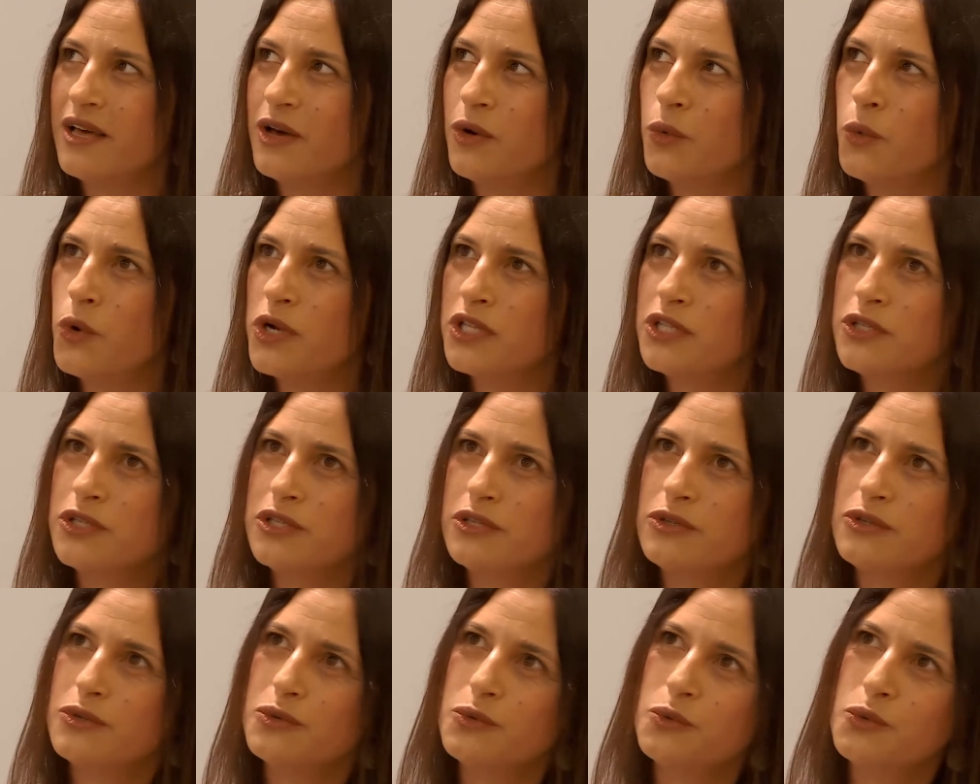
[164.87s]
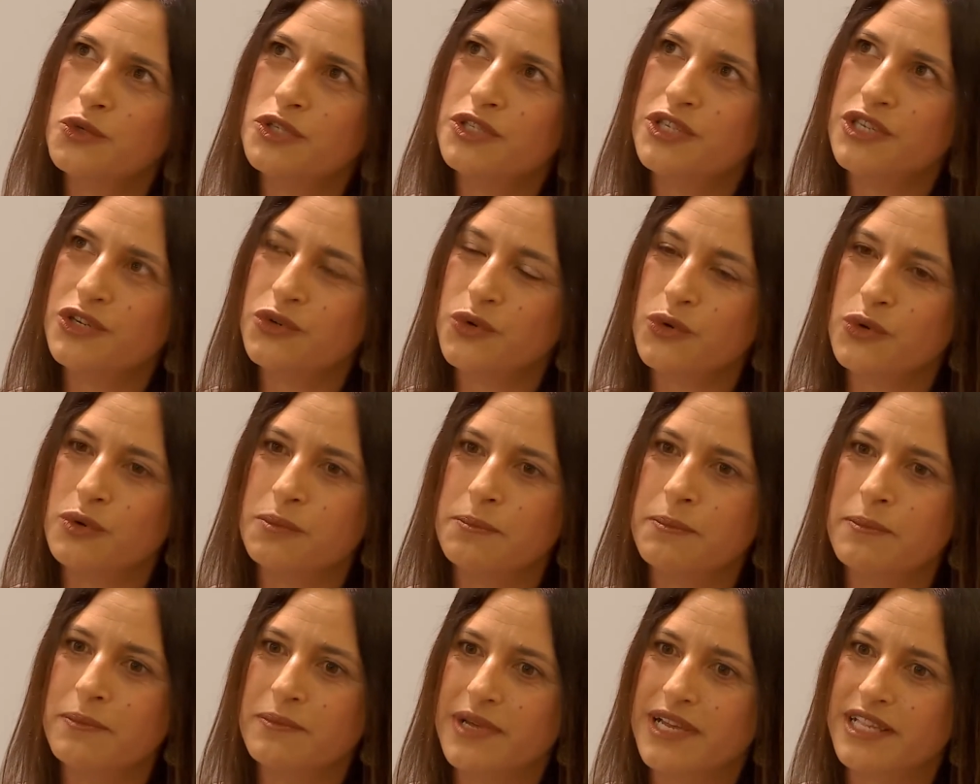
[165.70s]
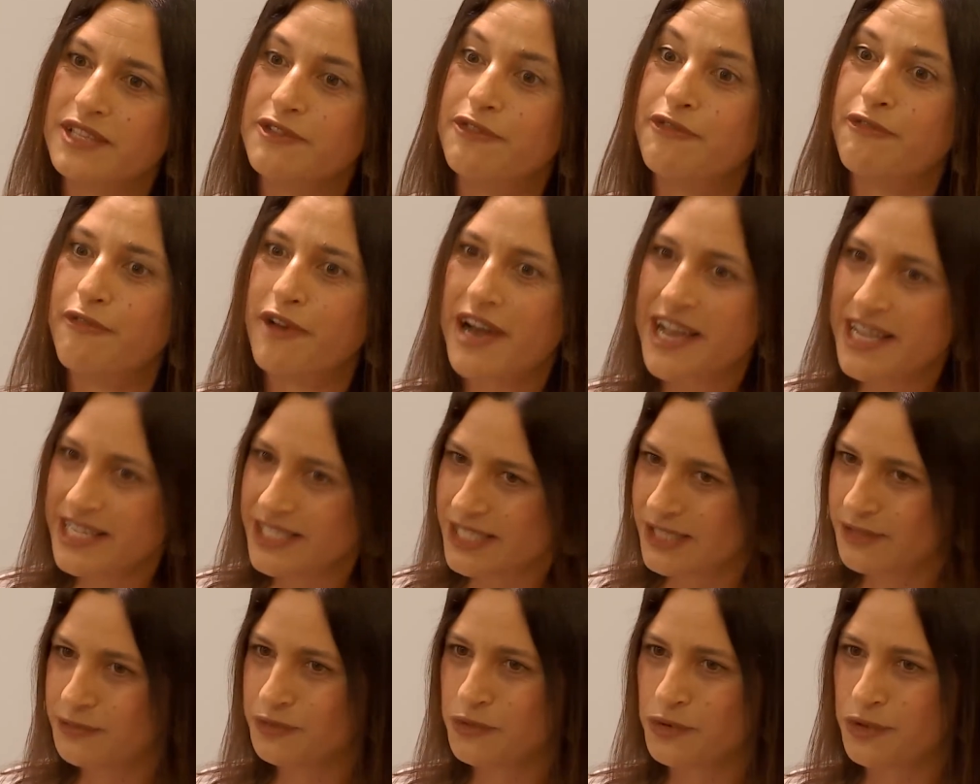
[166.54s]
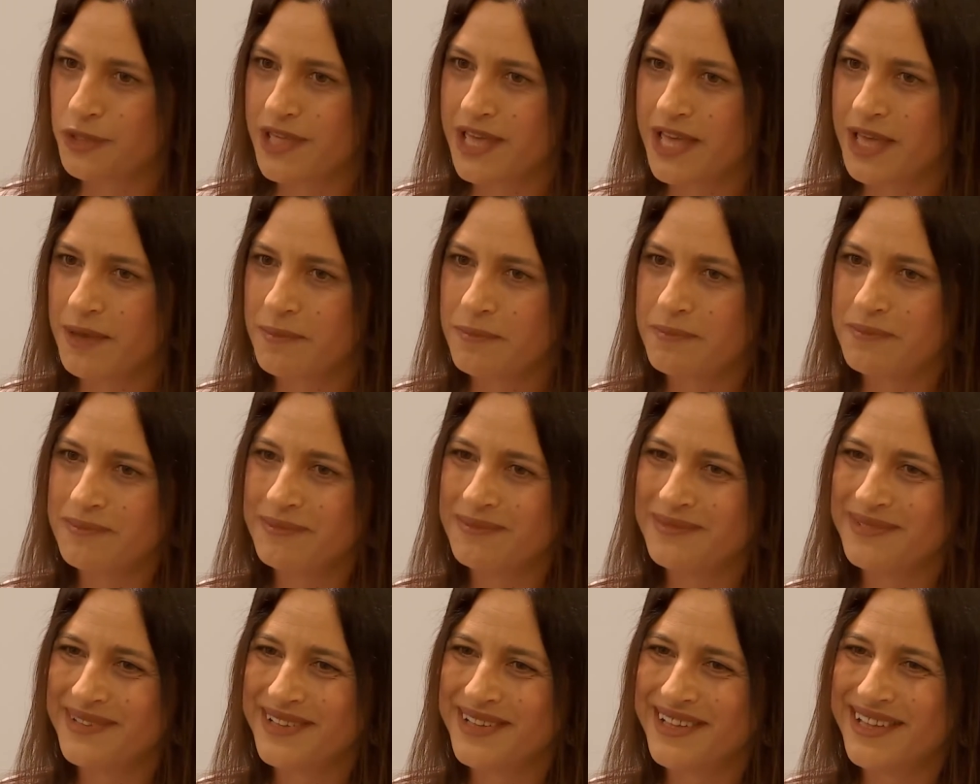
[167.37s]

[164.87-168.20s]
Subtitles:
what would you advise for them?